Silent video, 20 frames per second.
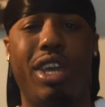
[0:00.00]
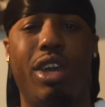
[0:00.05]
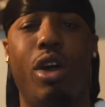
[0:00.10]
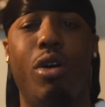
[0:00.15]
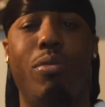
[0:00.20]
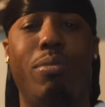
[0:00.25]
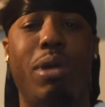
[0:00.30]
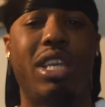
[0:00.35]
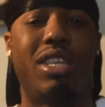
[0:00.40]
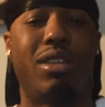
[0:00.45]

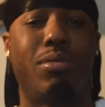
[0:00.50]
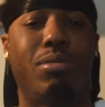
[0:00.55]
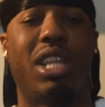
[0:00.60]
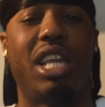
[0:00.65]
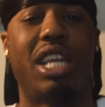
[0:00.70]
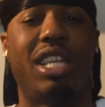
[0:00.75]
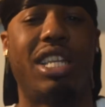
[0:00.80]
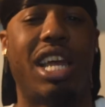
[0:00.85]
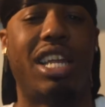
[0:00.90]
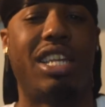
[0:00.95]
makes them think
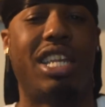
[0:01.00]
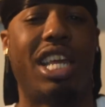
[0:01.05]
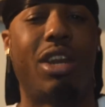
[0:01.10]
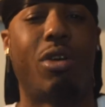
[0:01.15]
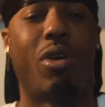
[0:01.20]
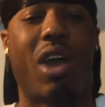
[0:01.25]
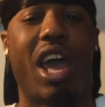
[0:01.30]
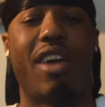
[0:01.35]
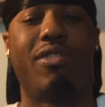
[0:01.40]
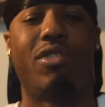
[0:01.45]
that they don't
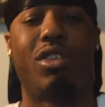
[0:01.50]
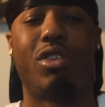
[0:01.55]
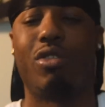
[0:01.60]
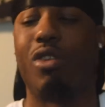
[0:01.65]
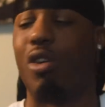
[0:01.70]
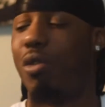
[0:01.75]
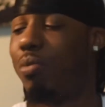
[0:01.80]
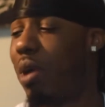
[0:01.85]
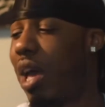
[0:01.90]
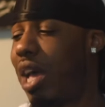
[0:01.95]
have to grow
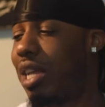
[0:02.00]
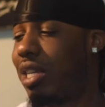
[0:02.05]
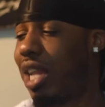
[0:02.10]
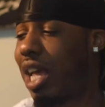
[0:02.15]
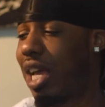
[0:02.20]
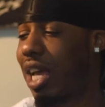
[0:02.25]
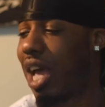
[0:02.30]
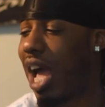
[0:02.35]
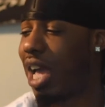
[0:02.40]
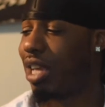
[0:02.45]
past like
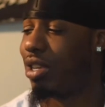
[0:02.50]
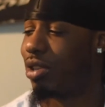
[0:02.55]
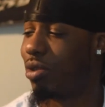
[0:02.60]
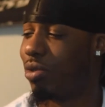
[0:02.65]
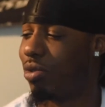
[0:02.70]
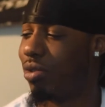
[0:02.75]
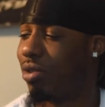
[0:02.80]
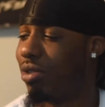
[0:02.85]
high school.